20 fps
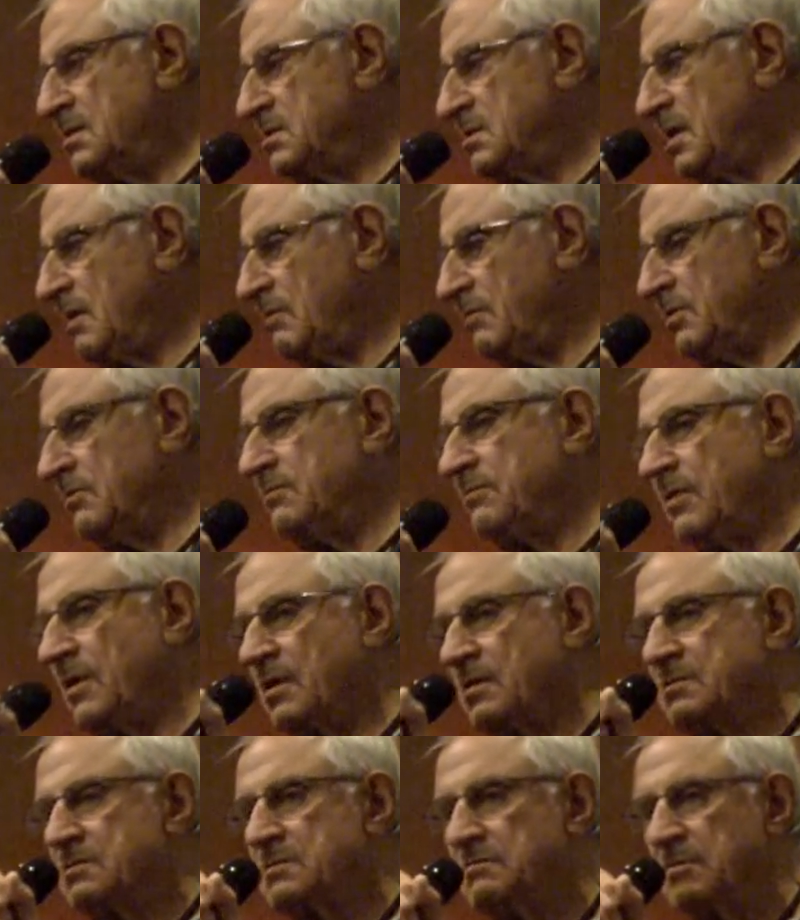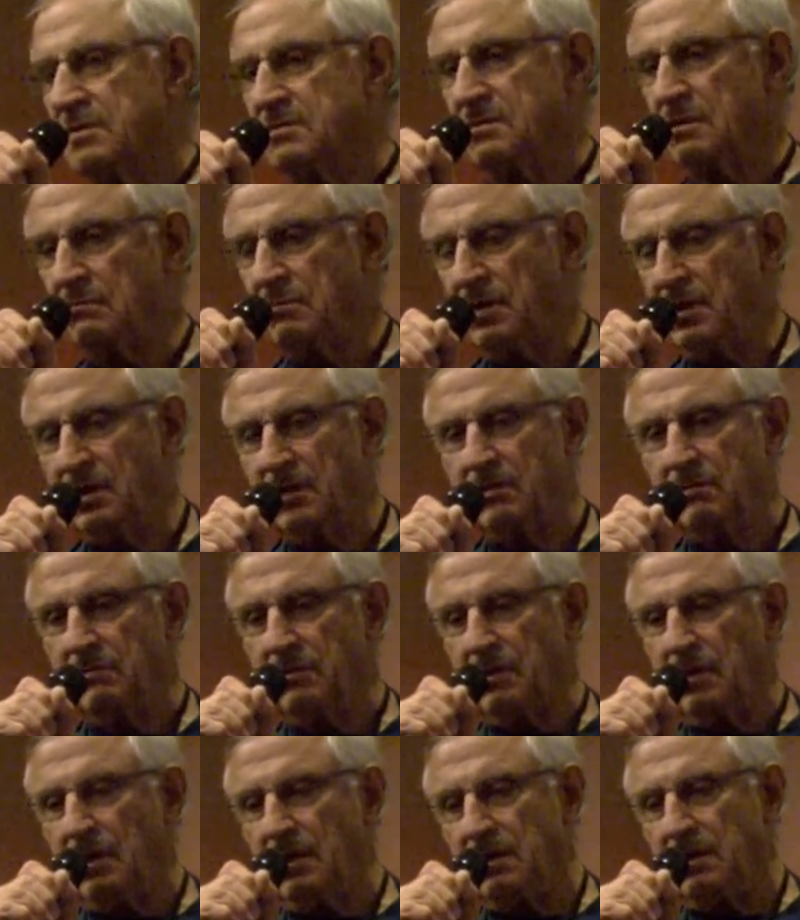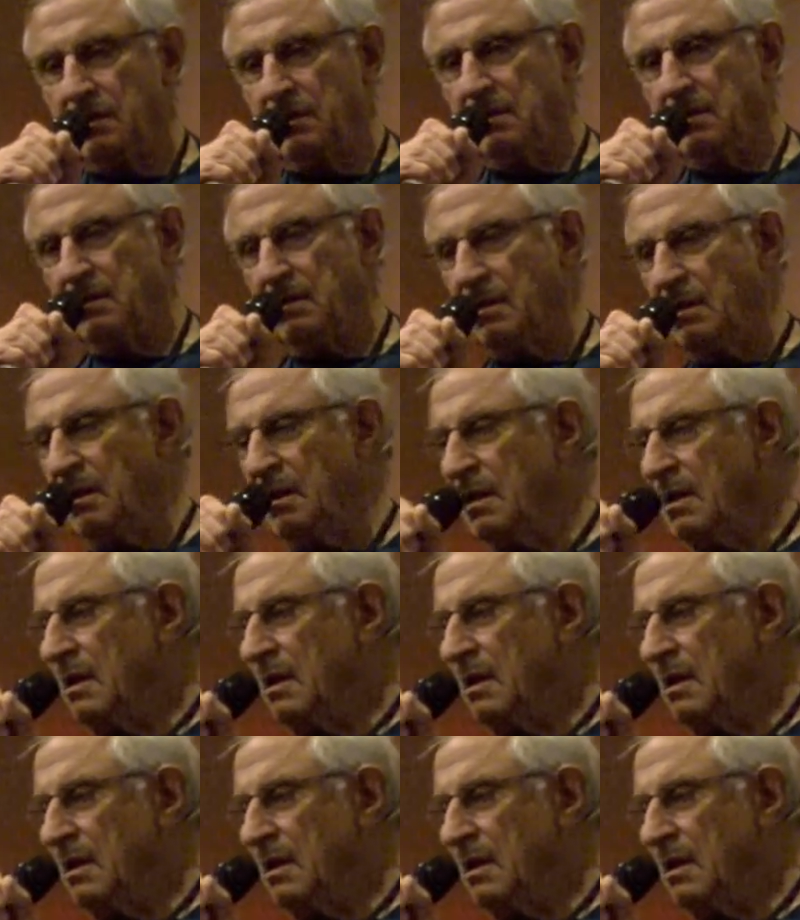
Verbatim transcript: seven fonts, but somebody created